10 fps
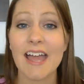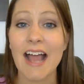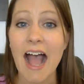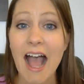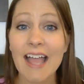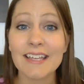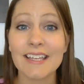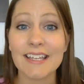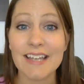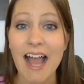and I
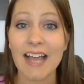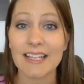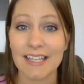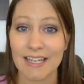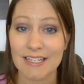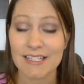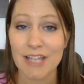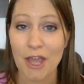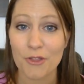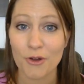cannot get it
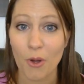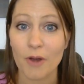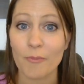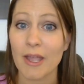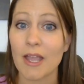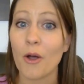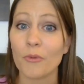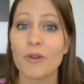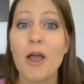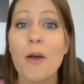together on my
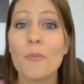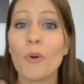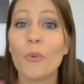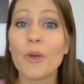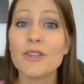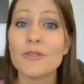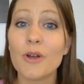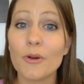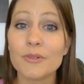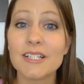own. But when you
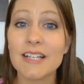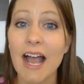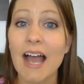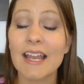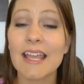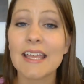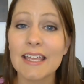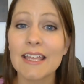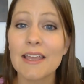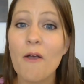go to God,
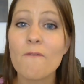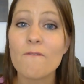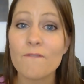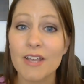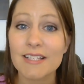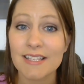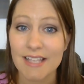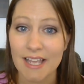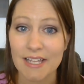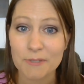he
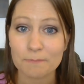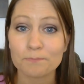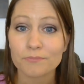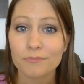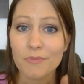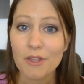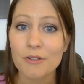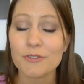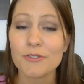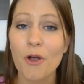fixes it.
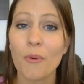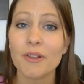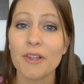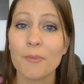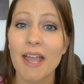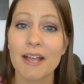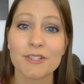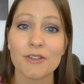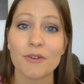So let me ask